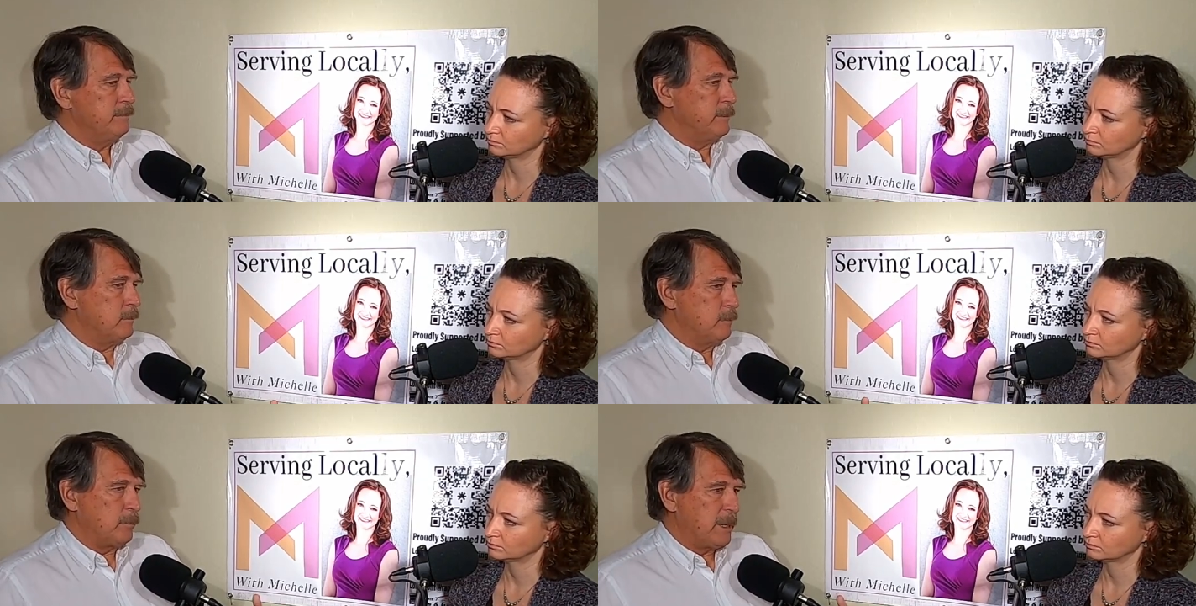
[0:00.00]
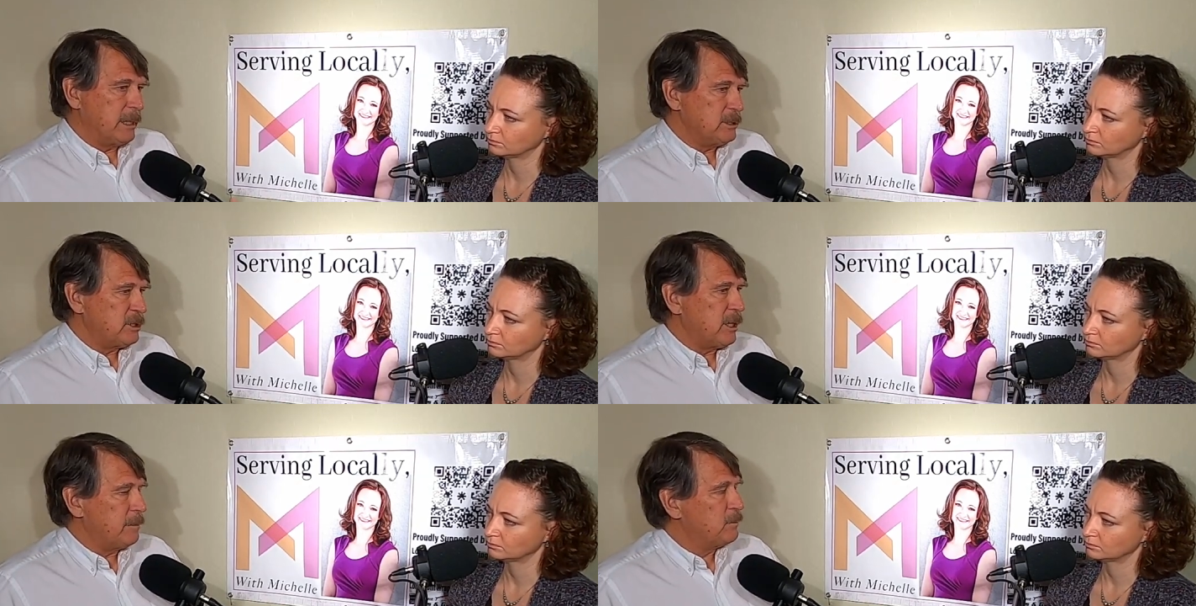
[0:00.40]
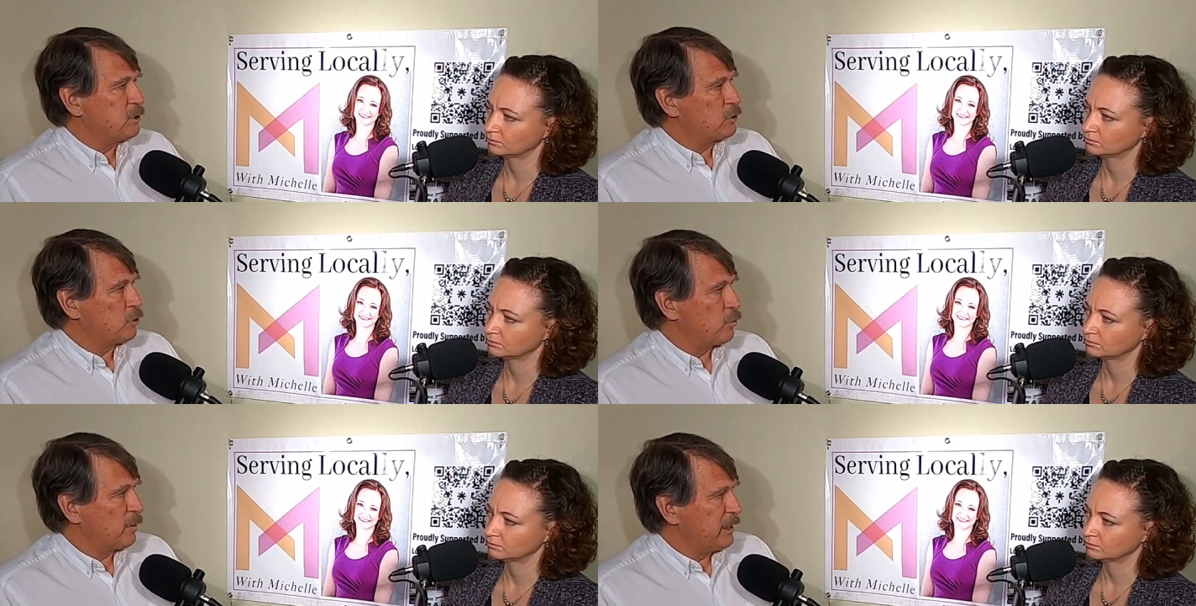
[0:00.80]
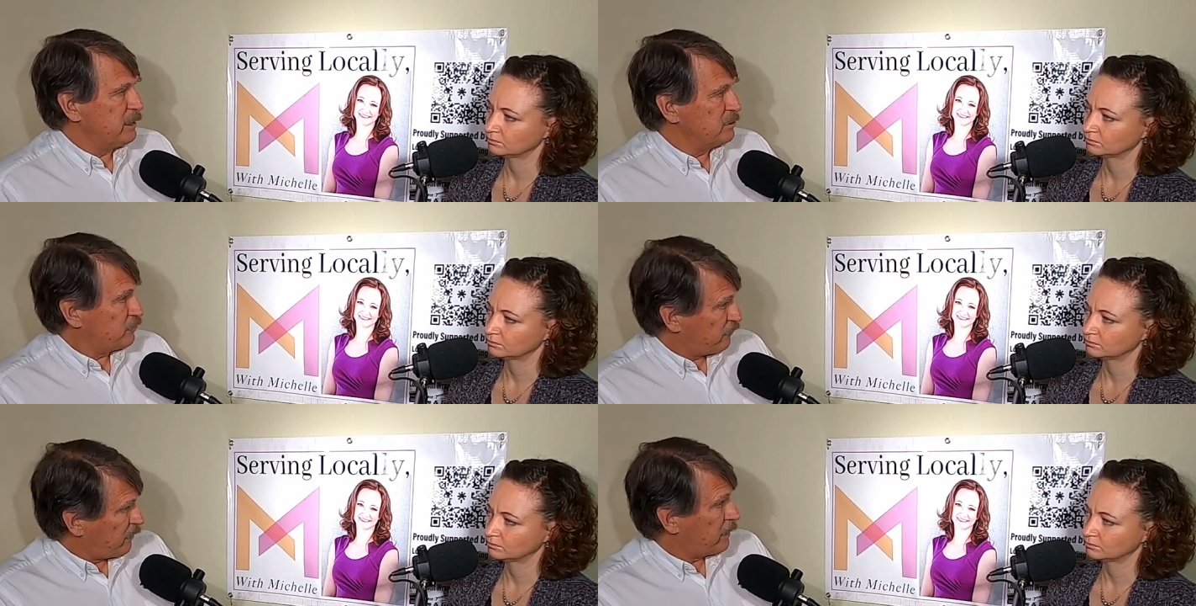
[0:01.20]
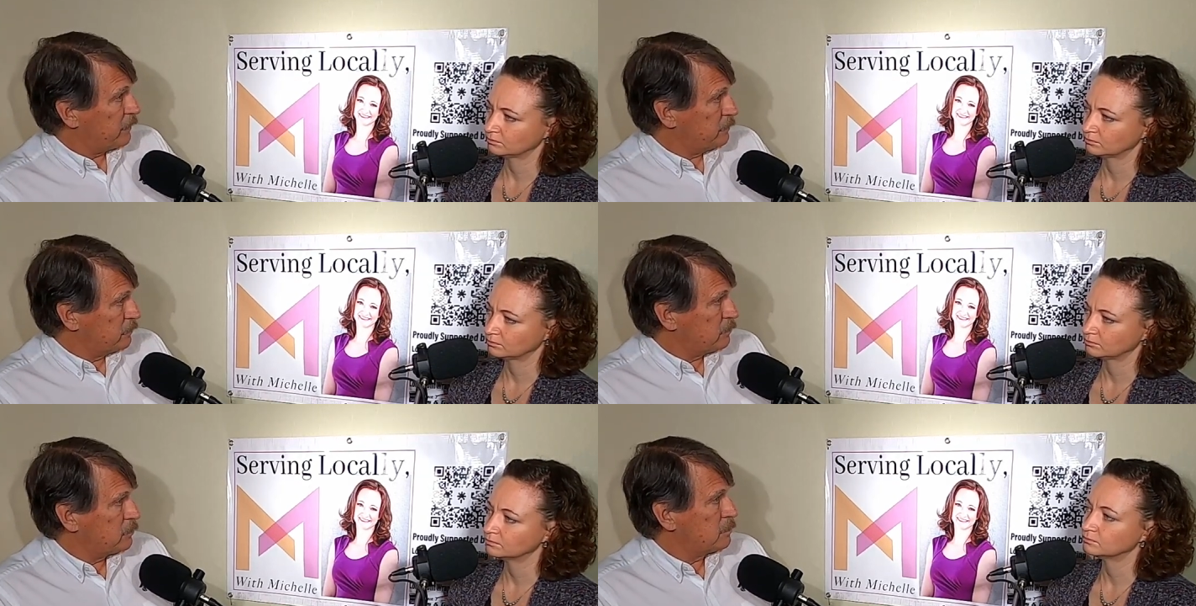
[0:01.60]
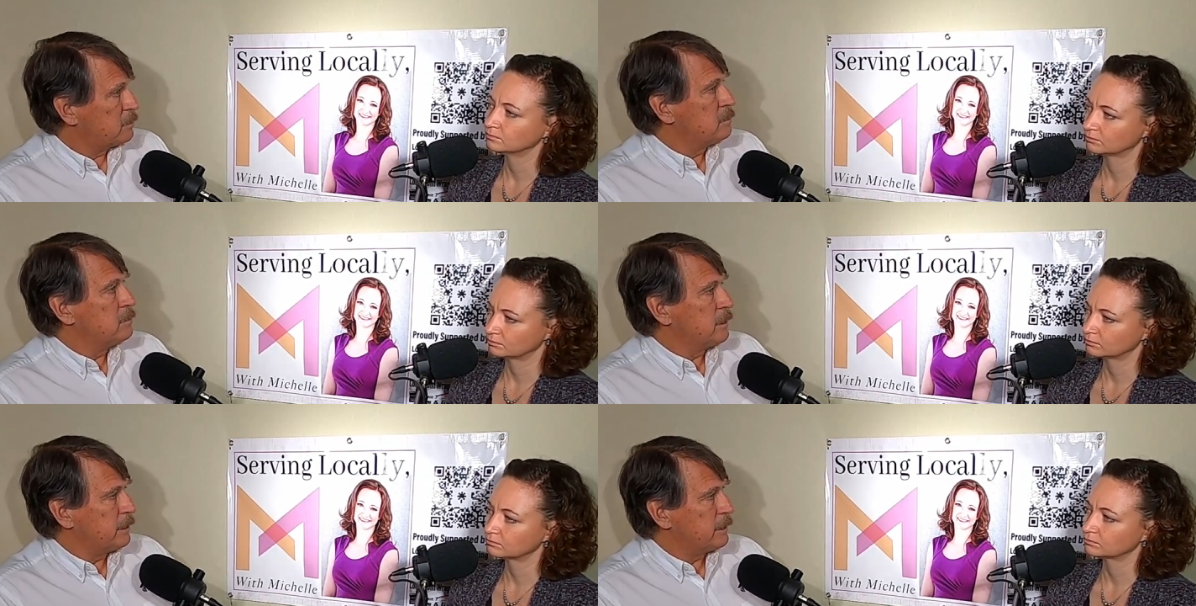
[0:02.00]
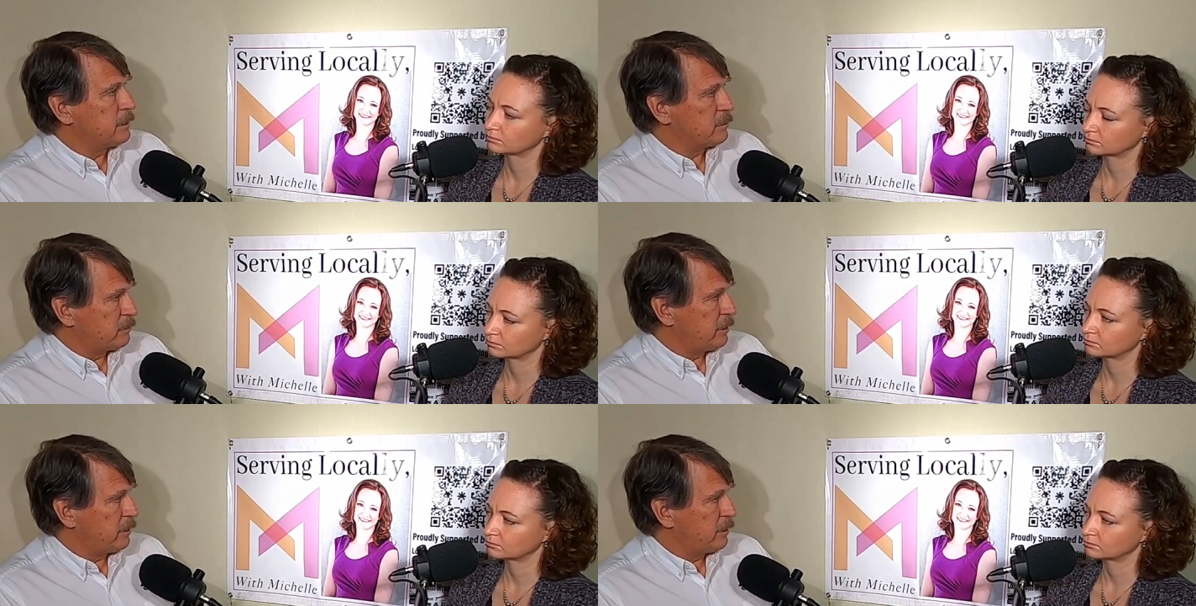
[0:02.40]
Speaker 1: you know my job is to raise funds uh,